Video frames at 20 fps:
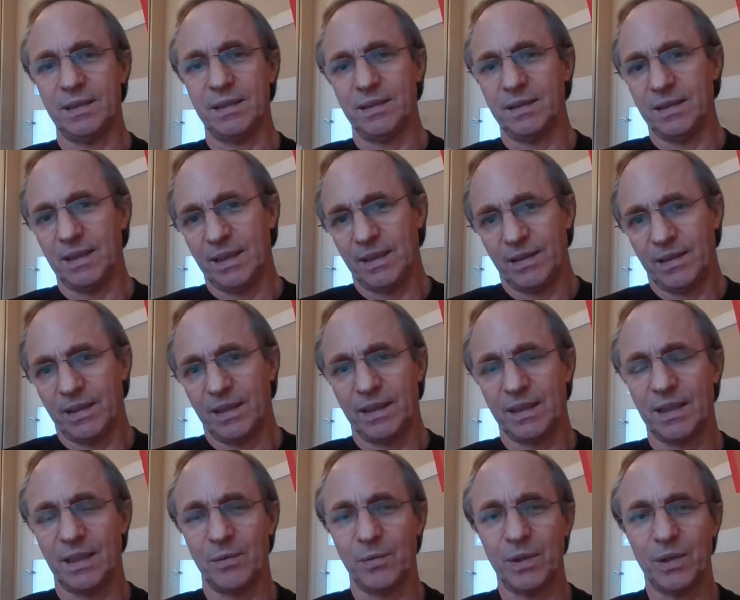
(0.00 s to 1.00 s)
and I
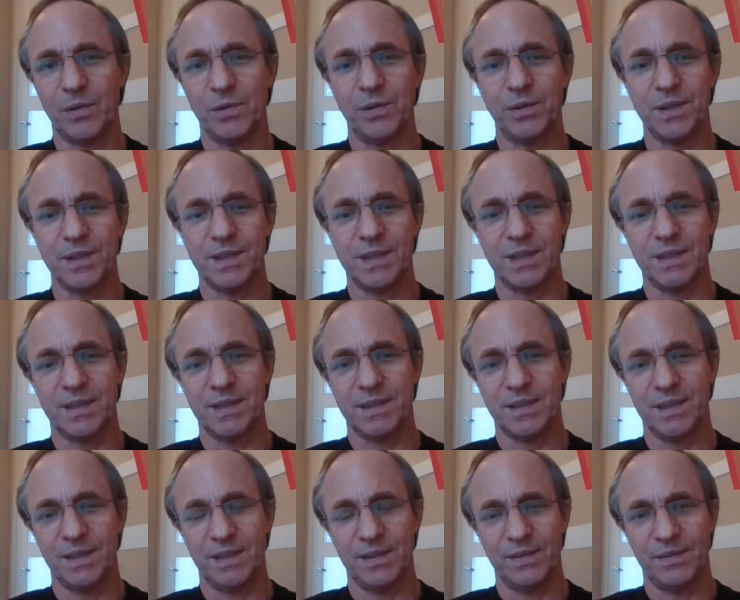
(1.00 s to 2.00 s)
think our course
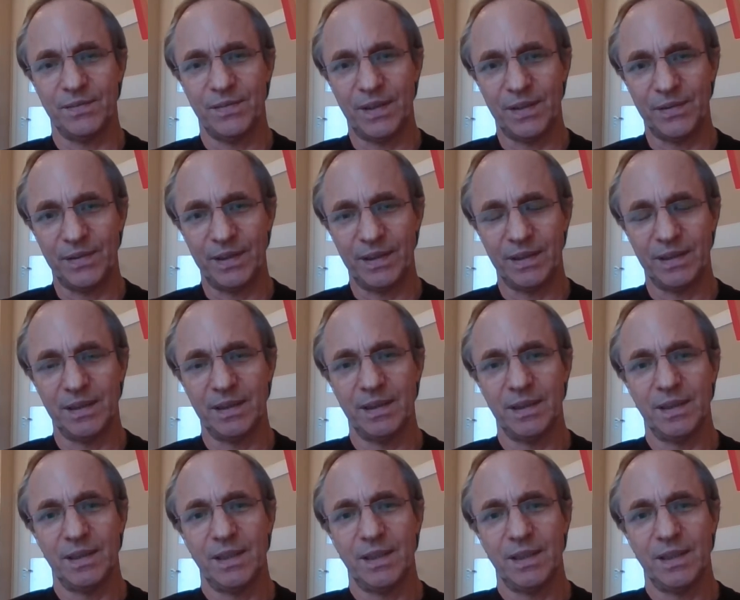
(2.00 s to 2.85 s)
is very